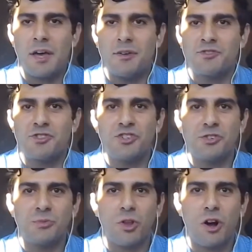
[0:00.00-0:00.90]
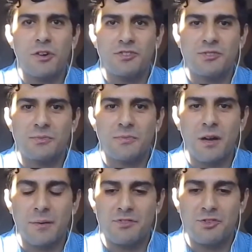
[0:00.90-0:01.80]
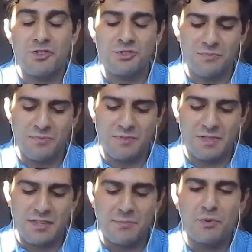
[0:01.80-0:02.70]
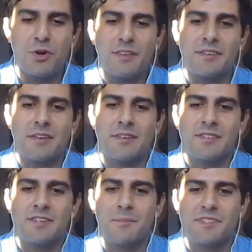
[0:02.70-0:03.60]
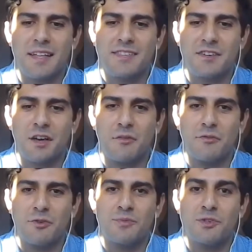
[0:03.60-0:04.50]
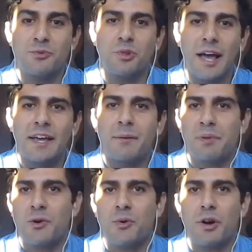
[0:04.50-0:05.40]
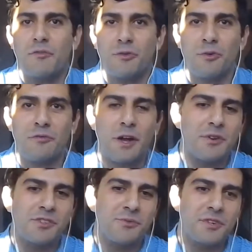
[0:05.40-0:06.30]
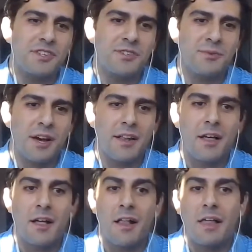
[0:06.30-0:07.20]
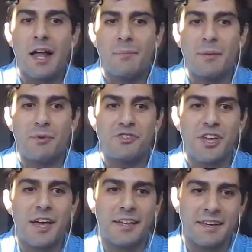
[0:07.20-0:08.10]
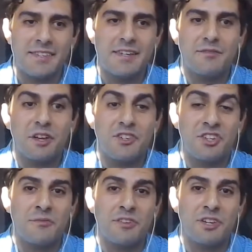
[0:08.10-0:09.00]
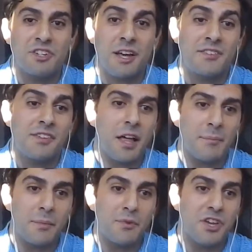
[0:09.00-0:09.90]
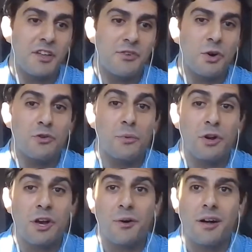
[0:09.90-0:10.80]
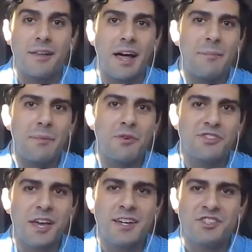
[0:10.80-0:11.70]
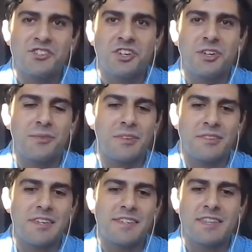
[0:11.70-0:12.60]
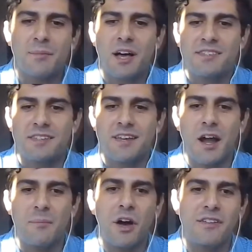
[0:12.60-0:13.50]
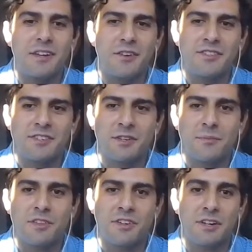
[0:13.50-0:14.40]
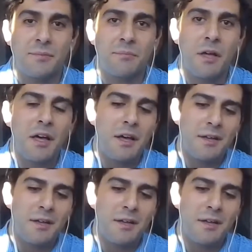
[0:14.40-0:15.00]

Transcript: a such a large, uh, such disparate subsets of groups who like Bitcoin for various reasons, right? A lot of people are saying it is the inflation, inflation hedge. A lot of people are saying it's gold two point oh. A lot of people are saying it's just going to destabilize the entire monetary system, and it's going to